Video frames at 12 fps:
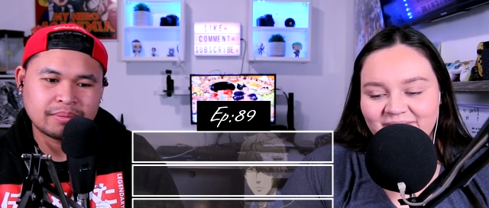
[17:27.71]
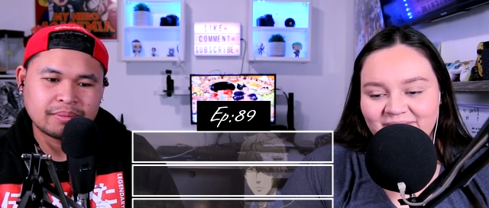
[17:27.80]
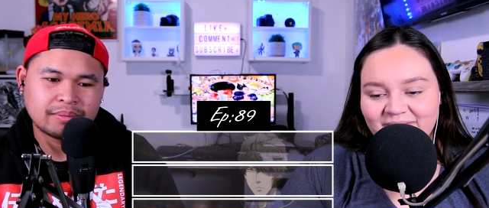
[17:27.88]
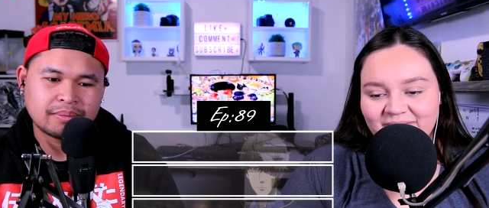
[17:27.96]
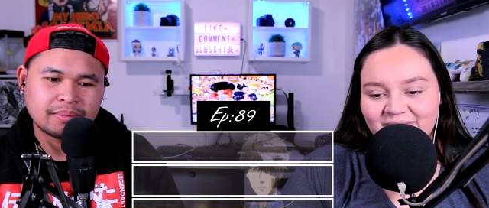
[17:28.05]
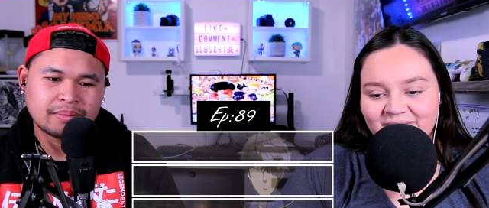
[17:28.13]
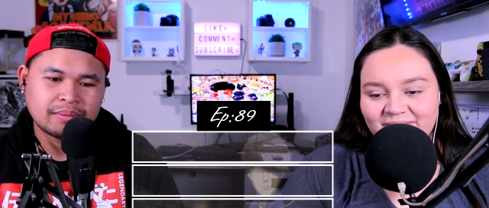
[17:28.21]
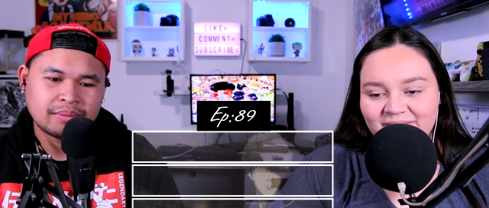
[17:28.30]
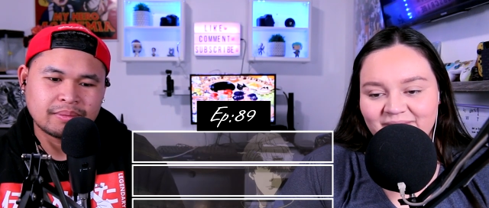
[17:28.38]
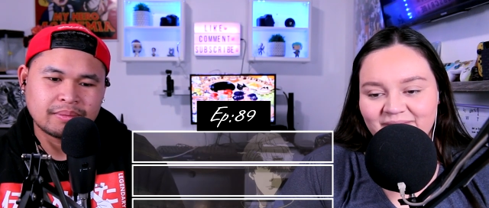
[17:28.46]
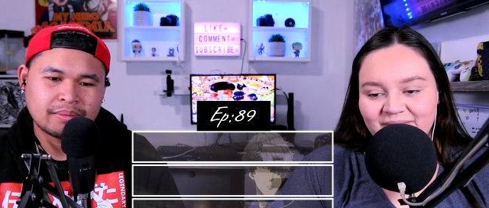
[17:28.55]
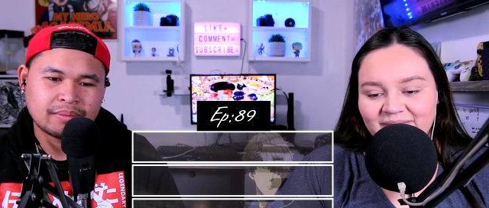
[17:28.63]

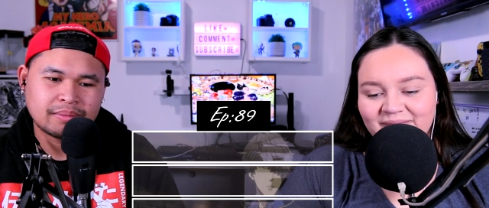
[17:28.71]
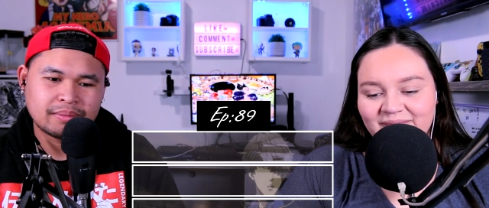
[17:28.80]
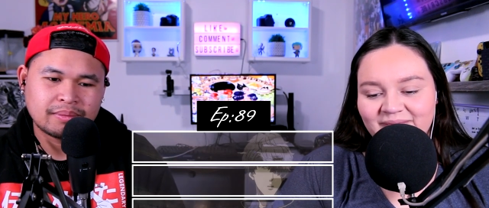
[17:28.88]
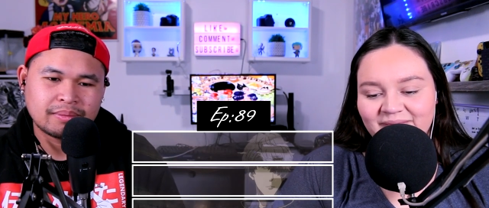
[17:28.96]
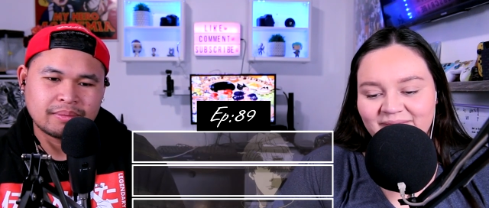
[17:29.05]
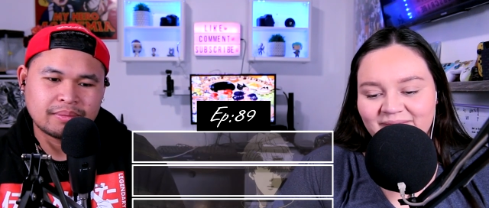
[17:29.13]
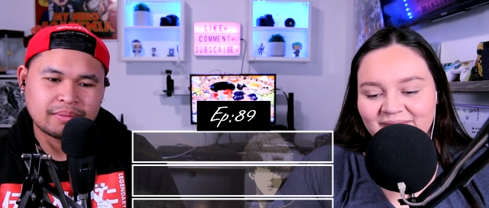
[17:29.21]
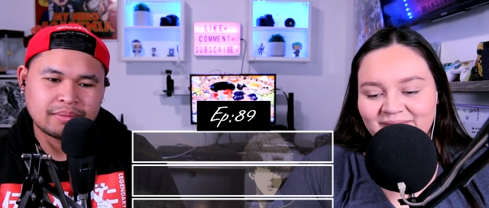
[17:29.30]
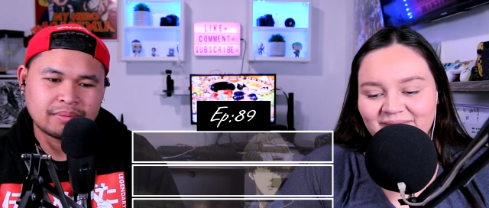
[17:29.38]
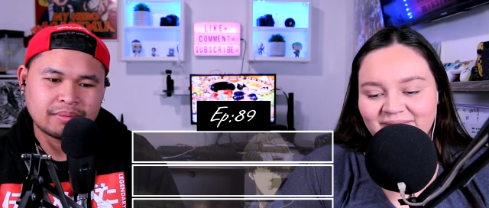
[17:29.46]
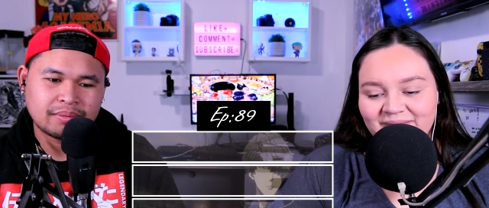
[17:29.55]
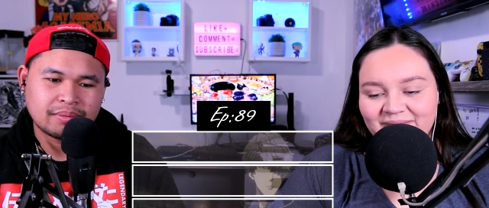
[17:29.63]

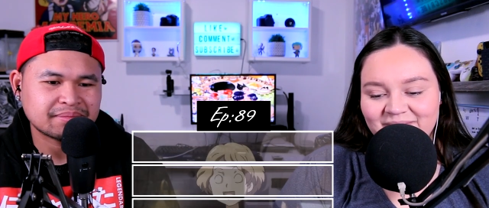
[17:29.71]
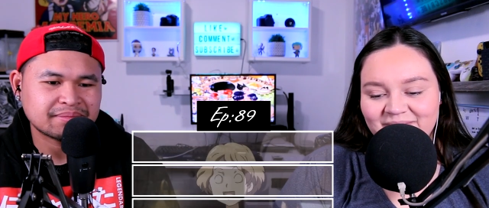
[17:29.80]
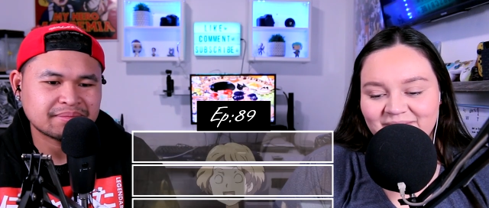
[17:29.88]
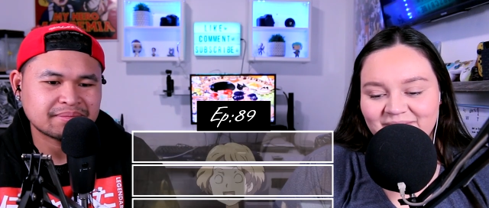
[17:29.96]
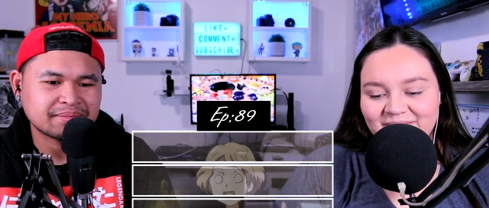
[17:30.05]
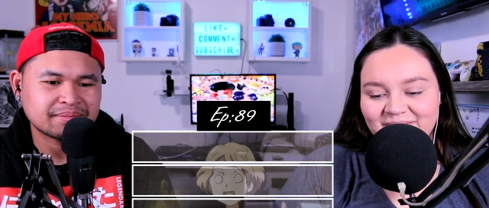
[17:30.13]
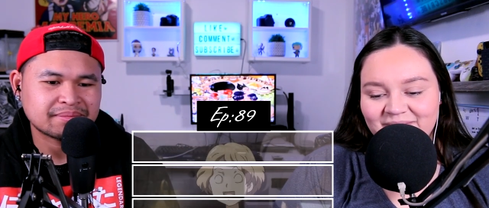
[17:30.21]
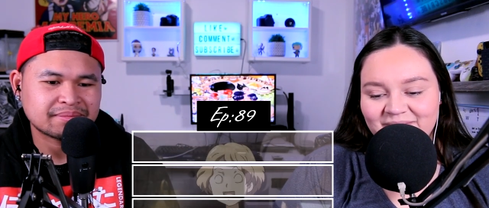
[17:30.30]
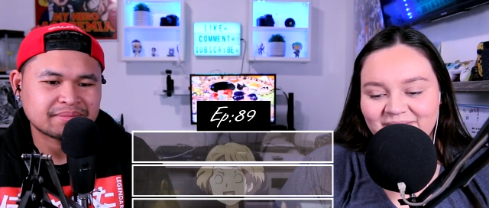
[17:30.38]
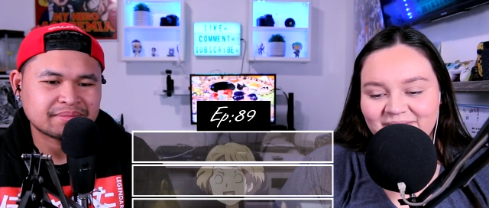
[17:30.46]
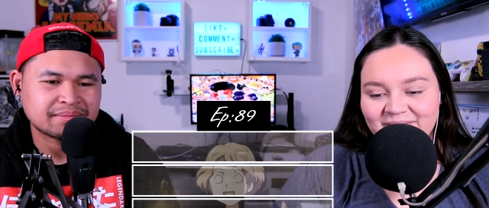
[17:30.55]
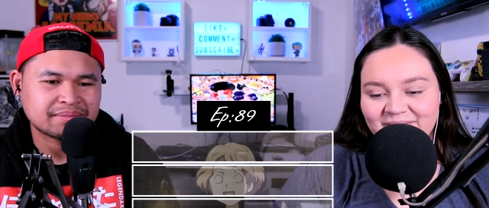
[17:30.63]

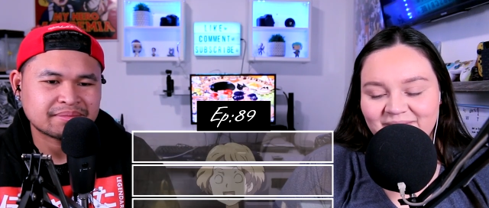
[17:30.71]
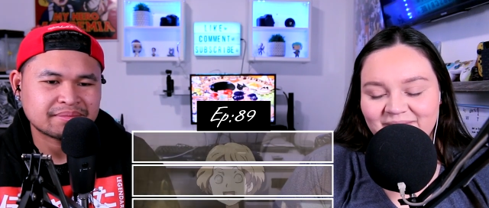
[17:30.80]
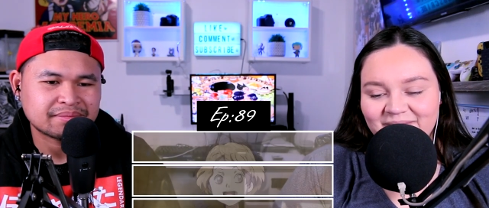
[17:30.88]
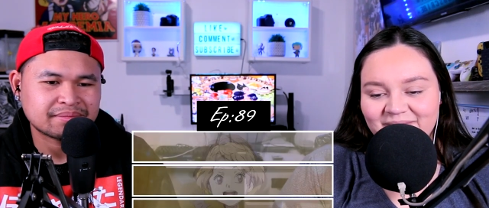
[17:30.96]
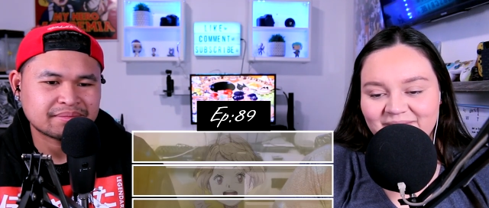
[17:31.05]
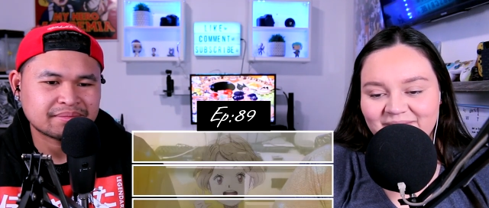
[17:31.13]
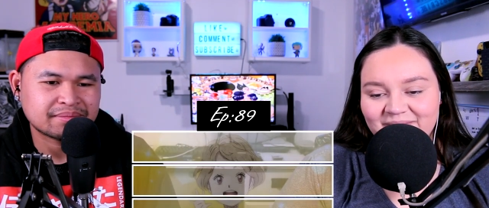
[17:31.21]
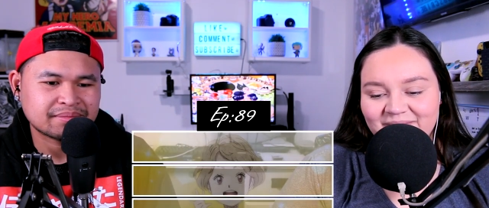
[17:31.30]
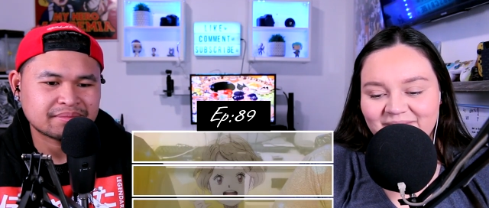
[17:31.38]
(silence)